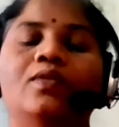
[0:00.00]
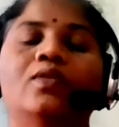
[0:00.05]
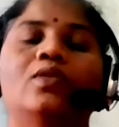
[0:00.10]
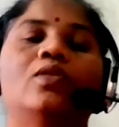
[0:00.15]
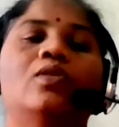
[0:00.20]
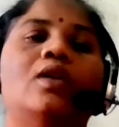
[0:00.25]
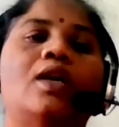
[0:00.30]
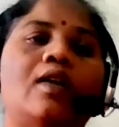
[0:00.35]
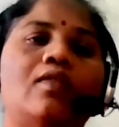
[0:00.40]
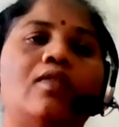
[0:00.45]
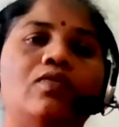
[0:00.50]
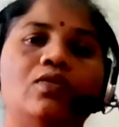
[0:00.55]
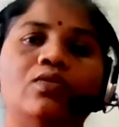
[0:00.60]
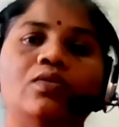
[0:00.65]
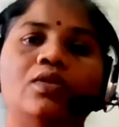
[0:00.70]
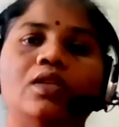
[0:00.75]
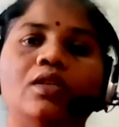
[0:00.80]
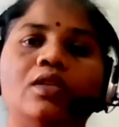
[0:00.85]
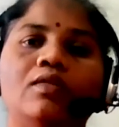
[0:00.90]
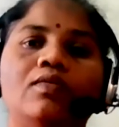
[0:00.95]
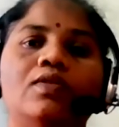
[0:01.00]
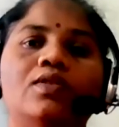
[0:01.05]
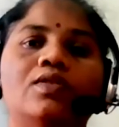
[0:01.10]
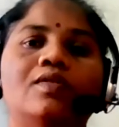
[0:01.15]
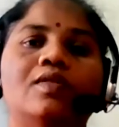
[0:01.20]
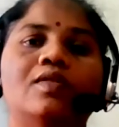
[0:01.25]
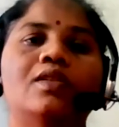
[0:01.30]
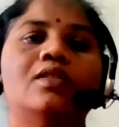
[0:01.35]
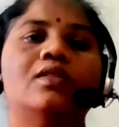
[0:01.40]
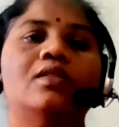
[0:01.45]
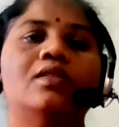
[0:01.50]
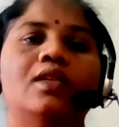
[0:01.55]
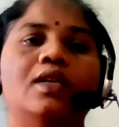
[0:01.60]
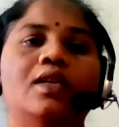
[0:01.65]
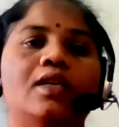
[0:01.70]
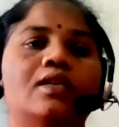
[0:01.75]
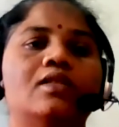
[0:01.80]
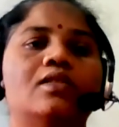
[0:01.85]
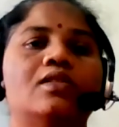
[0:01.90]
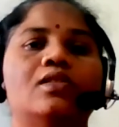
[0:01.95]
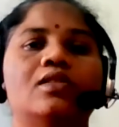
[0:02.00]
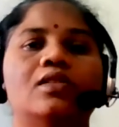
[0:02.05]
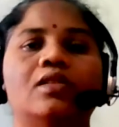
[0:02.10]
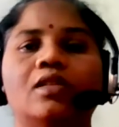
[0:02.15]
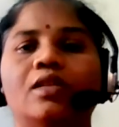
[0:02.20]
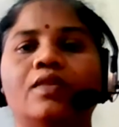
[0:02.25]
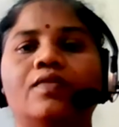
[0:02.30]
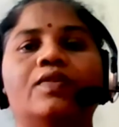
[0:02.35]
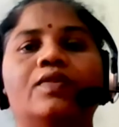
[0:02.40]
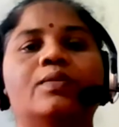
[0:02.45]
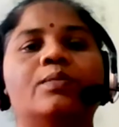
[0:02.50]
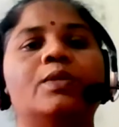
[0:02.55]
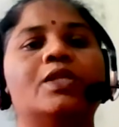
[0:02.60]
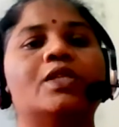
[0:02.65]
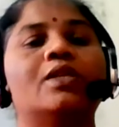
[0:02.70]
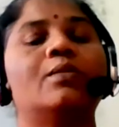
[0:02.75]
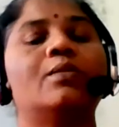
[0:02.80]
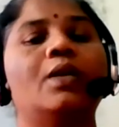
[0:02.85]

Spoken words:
you have two individuals, they exchange the information.